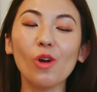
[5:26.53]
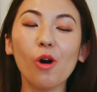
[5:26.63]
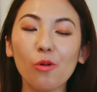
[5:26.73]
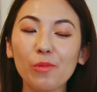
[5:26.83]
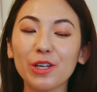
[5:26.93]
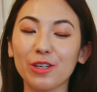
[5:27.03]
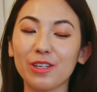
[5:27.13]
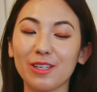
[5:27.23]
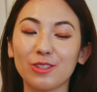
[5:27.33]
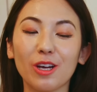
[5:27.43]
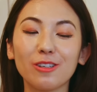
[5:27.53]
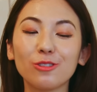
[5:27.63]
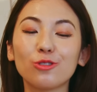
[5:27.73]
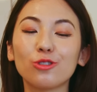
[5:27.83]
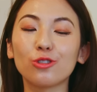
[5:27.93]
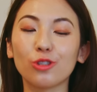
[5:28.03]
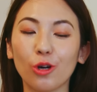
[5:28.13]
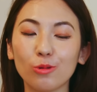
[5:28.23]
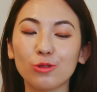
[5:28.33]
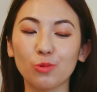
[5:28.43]
Oh my goodness, that is
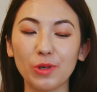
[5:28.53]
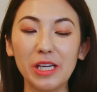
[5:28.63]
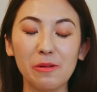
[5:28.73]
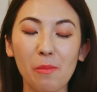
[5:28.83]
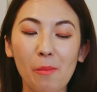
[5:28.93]
so sweet.